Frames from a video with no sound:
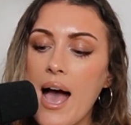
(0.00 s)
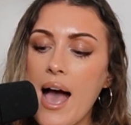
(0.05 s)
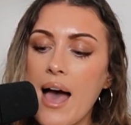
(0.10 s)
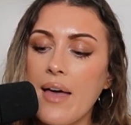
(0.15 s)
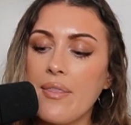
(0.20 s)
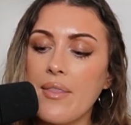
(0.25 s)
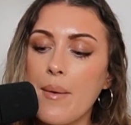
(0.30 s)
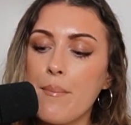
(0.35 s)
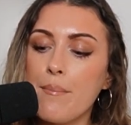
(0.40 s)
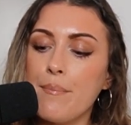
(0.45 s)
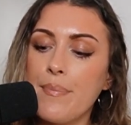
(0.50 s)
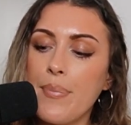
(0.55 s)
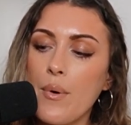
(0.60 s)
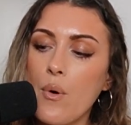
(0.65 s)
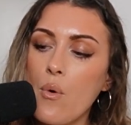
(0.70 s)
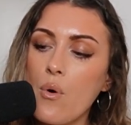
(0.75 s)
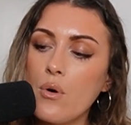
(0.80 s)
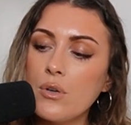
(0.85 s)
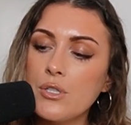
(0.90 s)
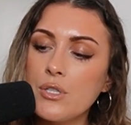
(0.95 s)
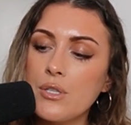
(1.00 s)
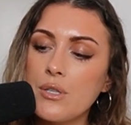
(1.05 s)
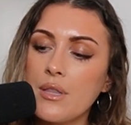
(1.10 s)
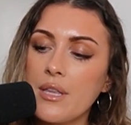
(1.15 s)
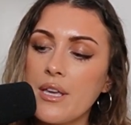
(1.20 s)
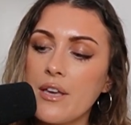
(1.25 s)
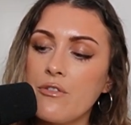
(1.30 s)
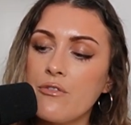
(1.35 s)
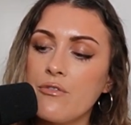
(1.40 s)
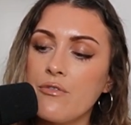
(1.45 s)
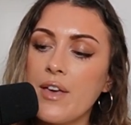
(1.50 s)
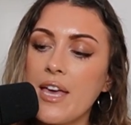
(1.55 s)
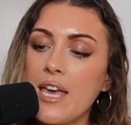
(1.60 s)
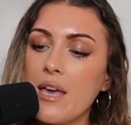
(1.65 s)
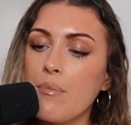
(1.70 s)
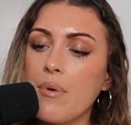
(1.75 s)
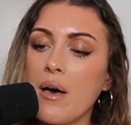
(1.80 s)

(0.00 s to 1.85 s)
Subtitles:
and then bought the affair